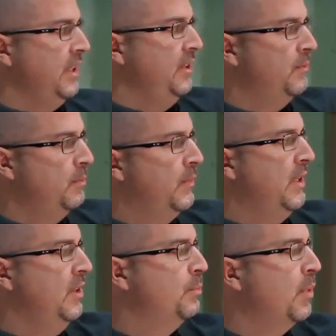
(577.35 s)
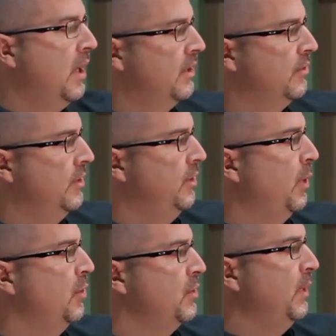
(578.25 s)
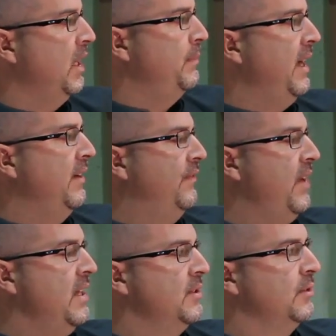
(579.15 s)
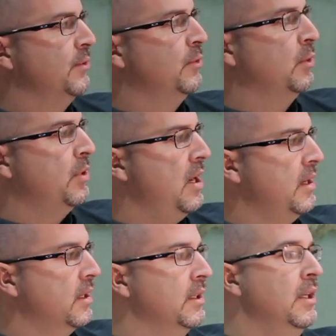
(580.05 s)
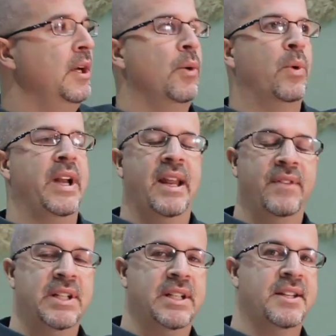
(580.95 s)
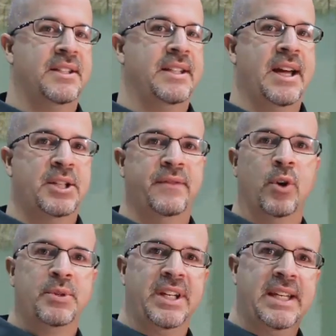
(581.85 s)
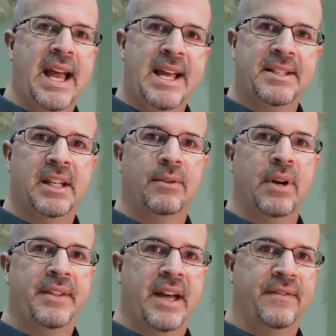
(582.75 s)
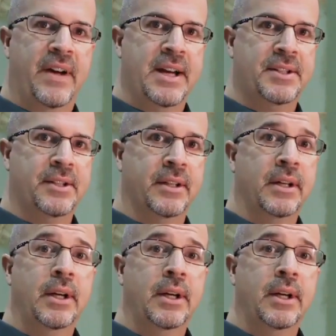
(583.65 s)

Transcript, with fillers: these, these products or these post-applied fasteners through the product, what enV does is it actually forms a gasket around that fastener.